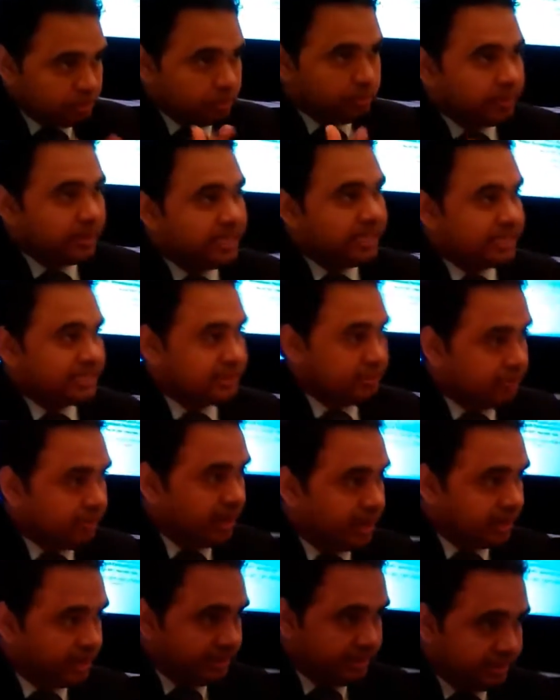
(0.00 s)
Dubai as a
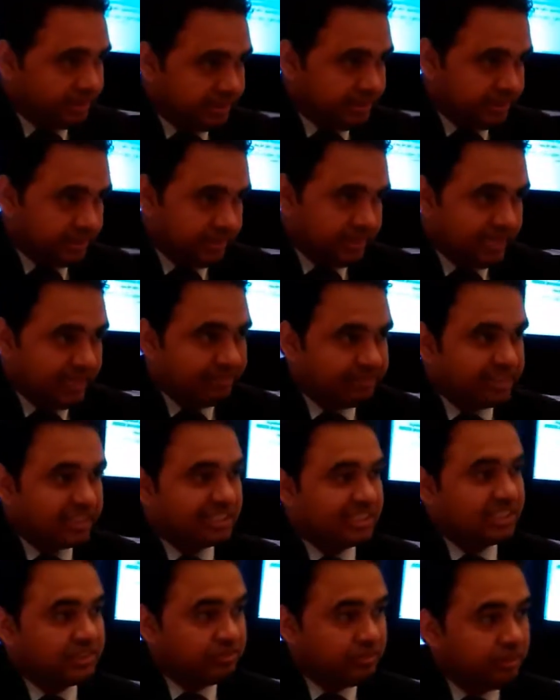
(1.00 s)
market, they have
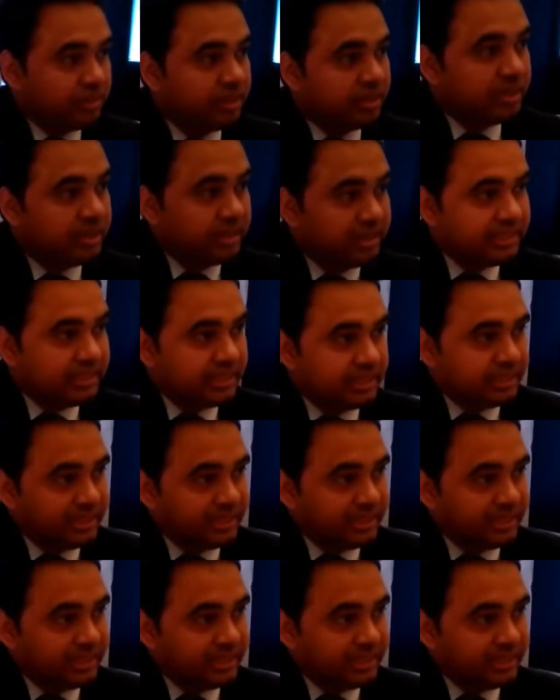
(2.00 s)
successfully